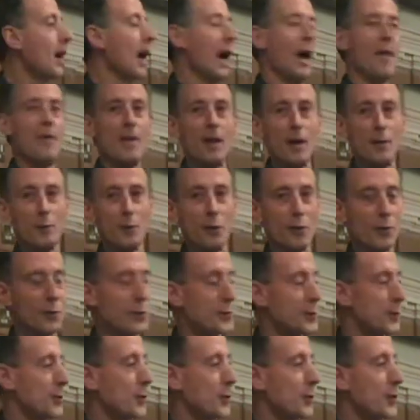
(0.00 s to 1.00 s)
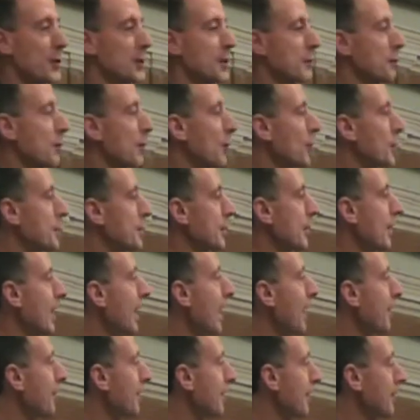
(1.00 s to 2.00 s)
And then, of course, we also
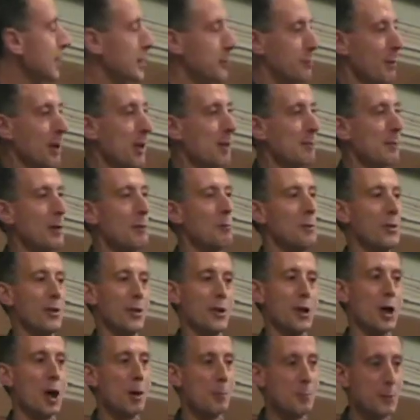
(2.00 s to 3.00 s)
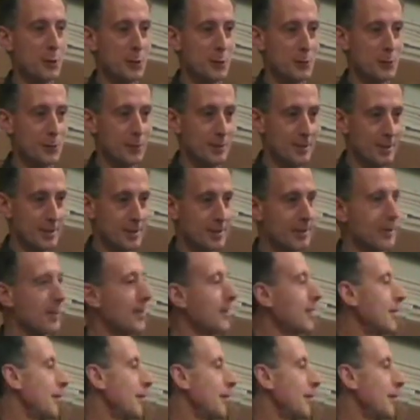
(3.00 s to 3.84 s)
had the experiment with the communes.